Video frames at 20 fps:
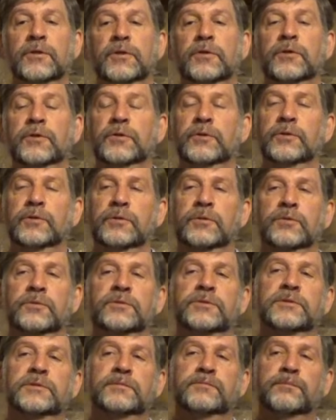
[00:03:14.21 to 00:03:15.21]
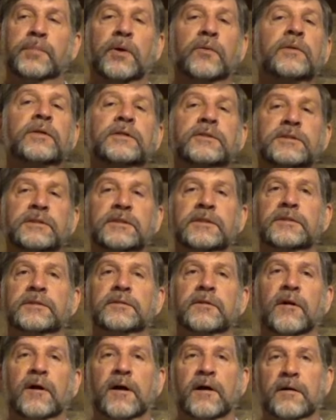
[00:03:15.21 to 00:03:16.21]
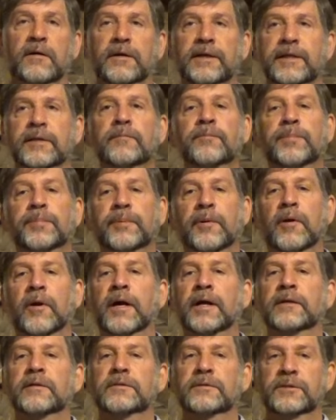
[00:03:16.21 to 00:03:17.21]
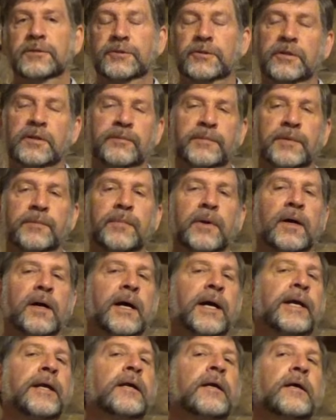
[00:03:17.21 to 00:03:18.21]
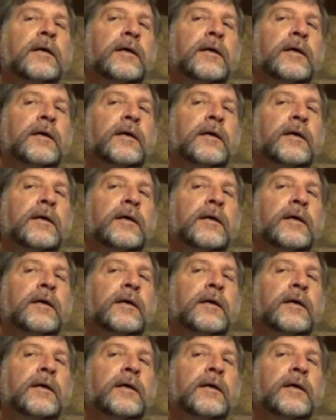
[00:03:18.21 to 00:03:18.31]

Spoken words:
whose bonuses are in part determined by